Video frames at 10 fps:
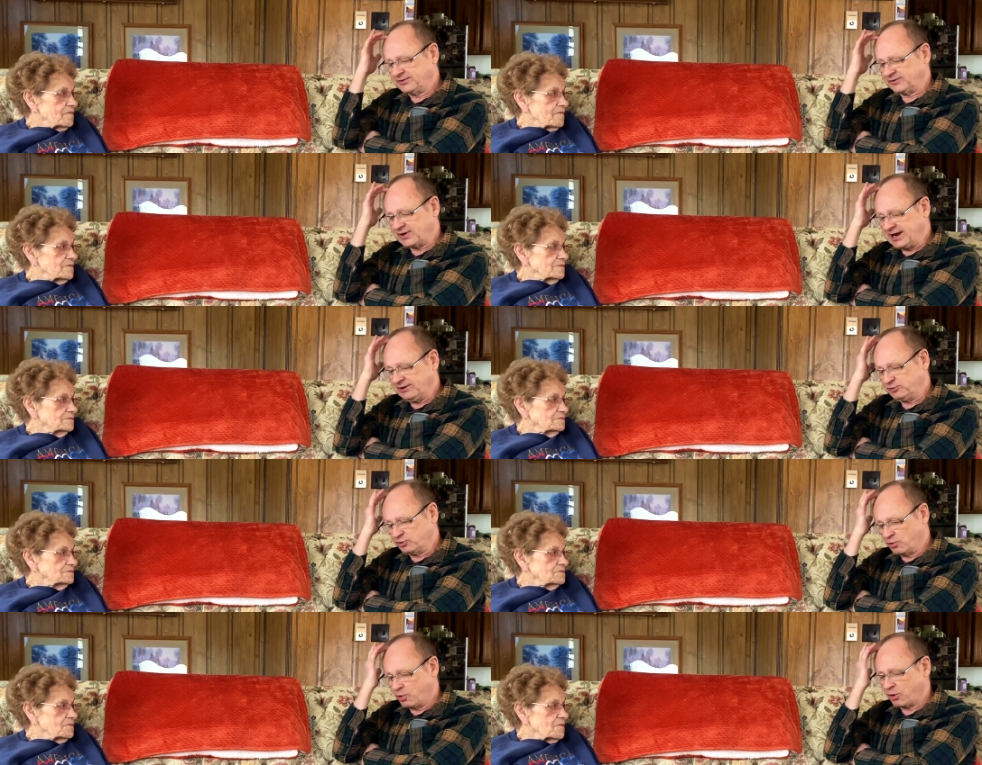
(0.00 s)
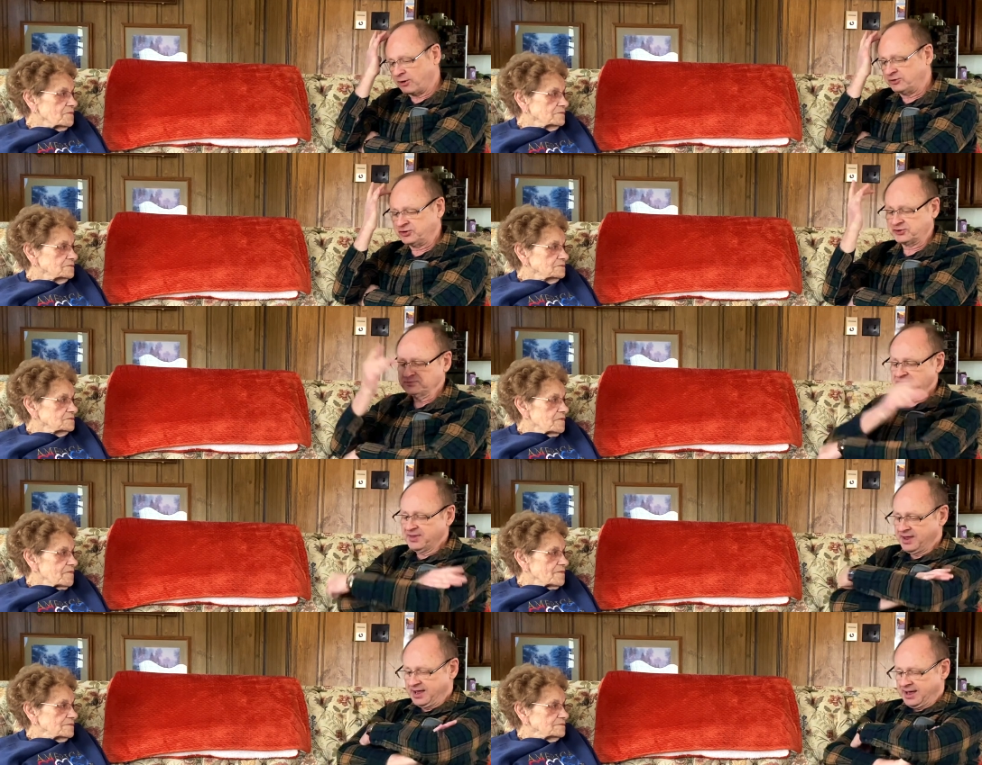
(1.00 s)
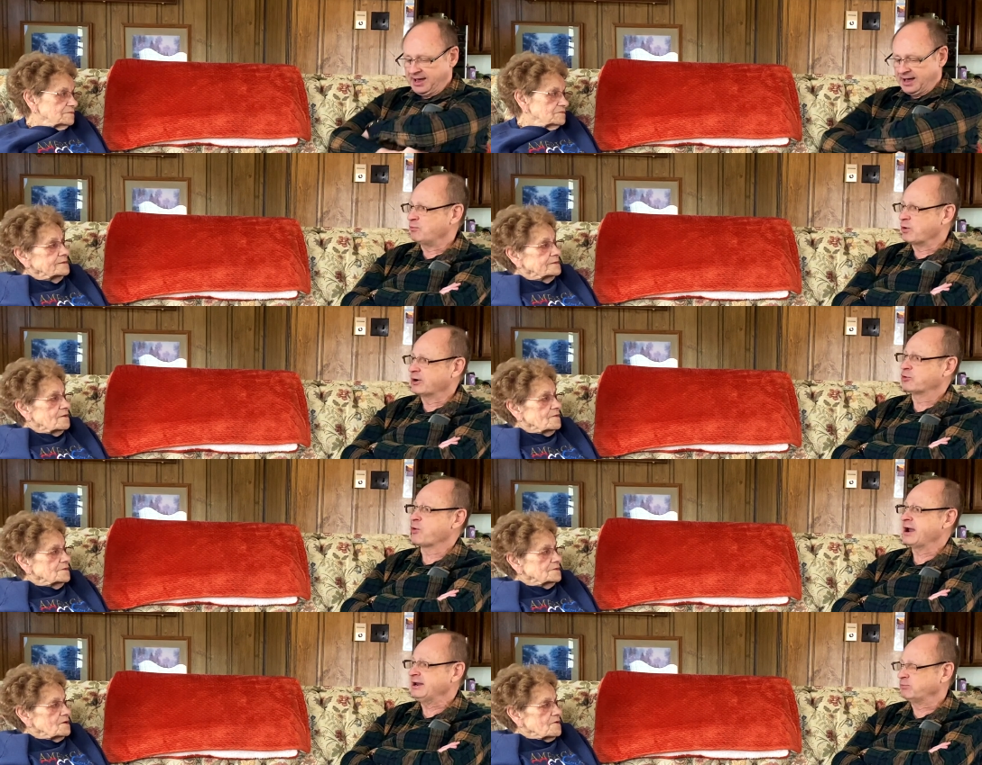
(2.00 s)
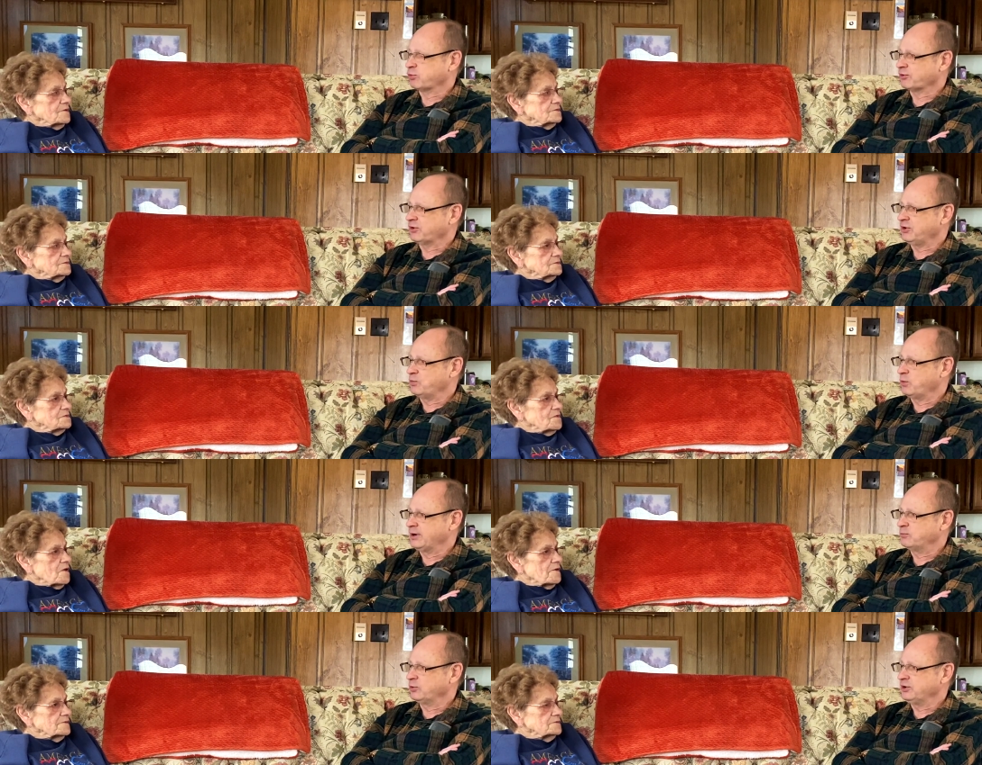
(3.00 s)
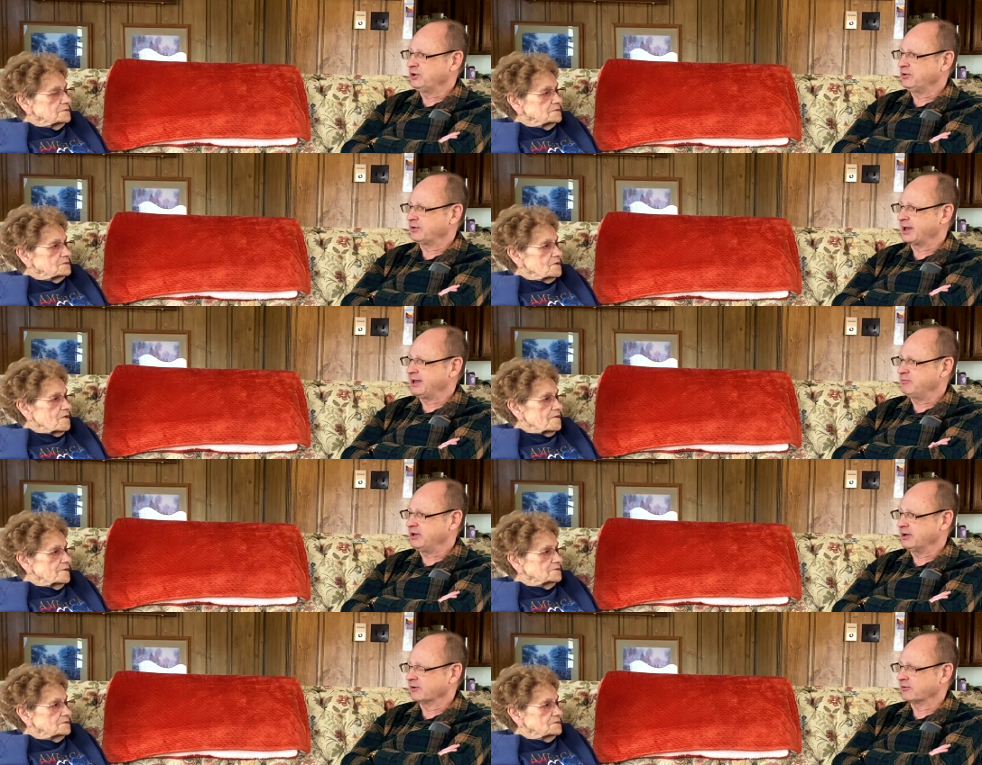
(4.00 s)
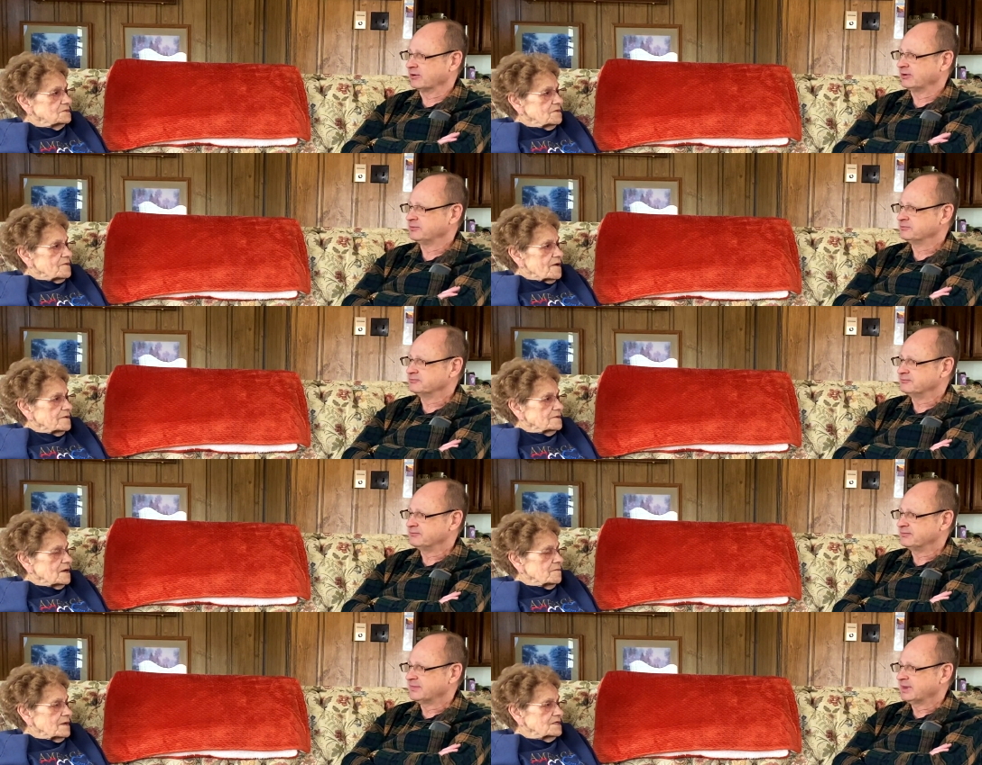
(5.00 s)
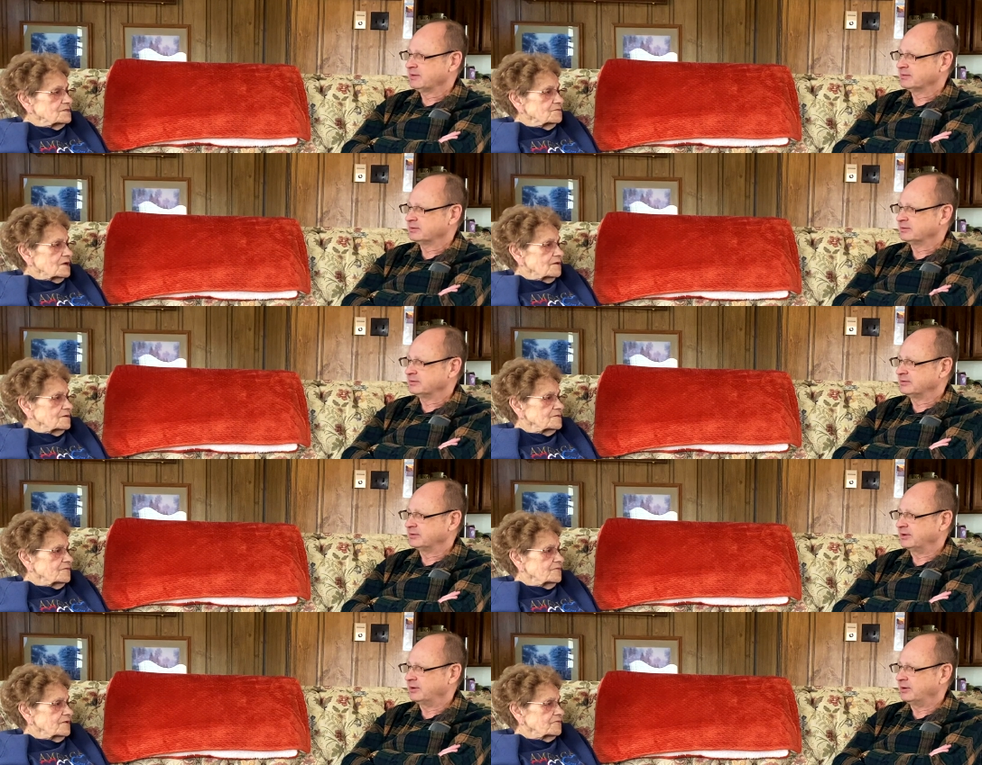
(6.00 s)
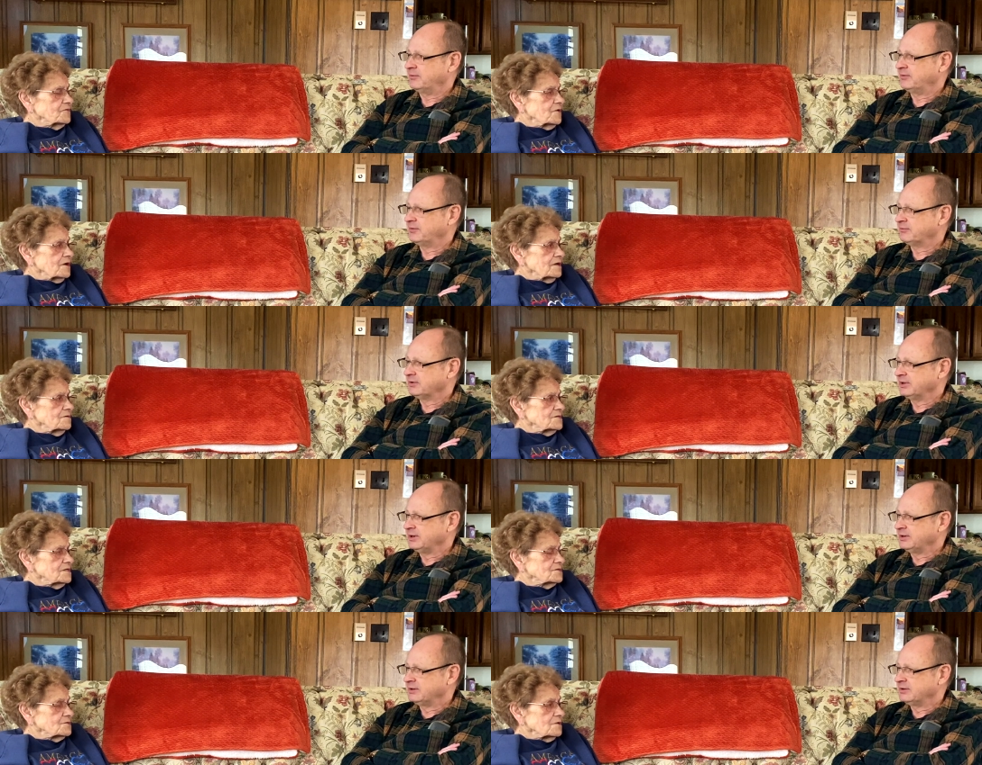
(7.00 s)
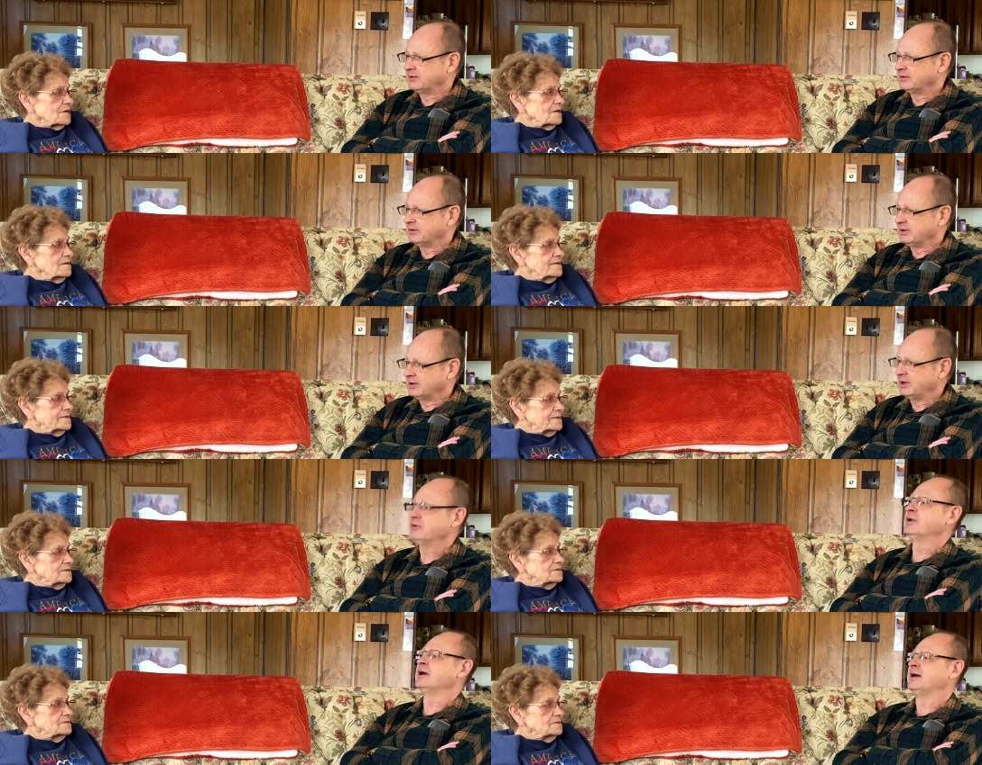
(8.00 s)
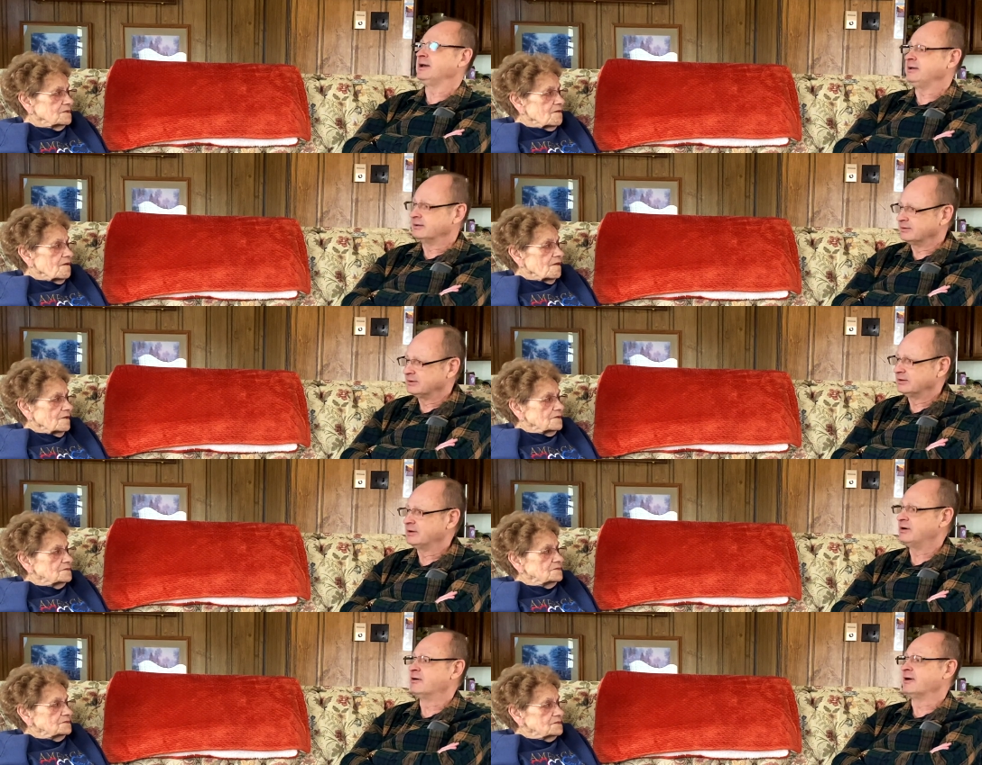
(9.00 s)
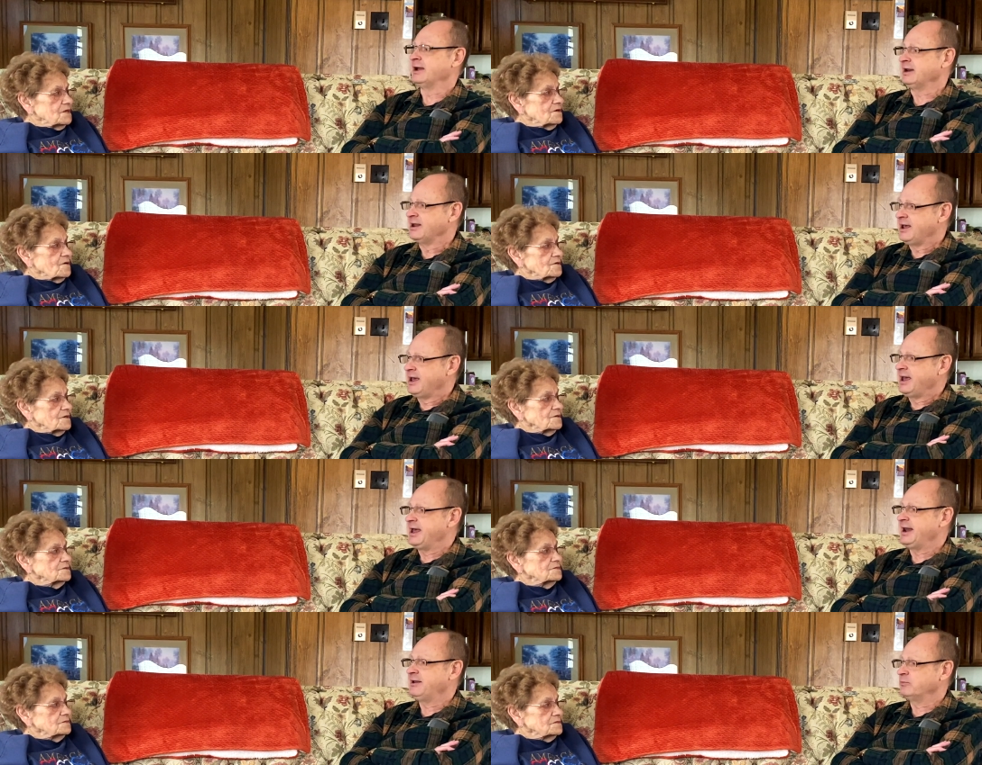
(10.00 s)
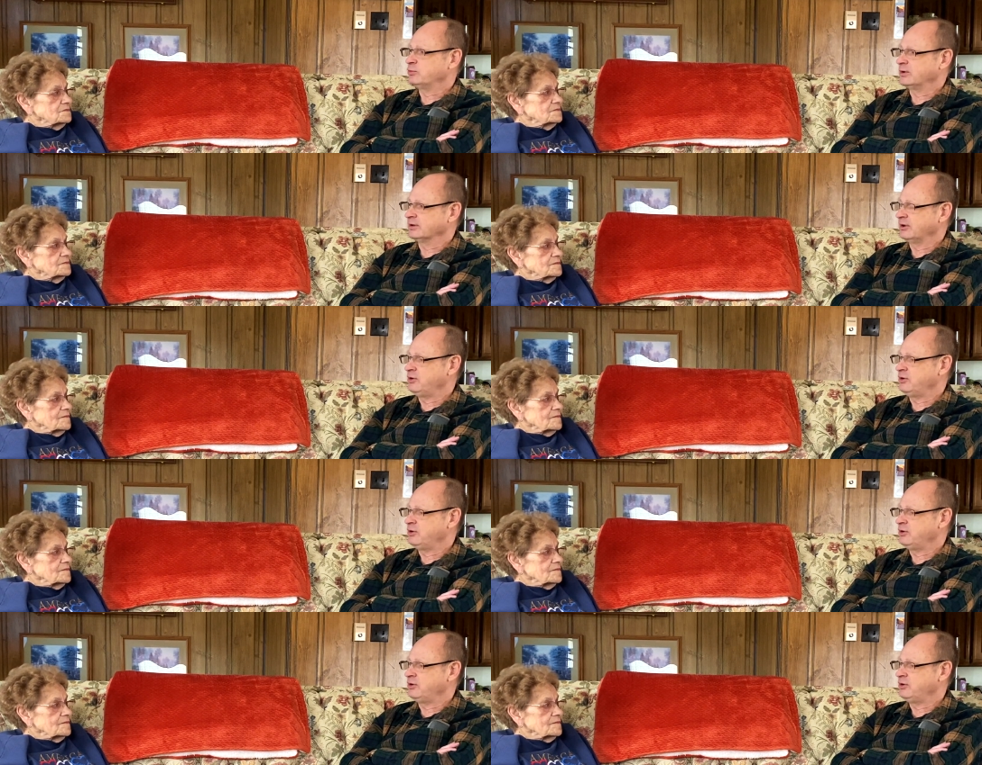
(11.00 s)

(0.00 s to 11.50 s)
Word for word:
Speaker 1: St. George. What grade were you in when you came here?
Speaker 2: I imagine around the fifth grade or sixth grade.
Speaker 1: Okay, all right. Okay. And it,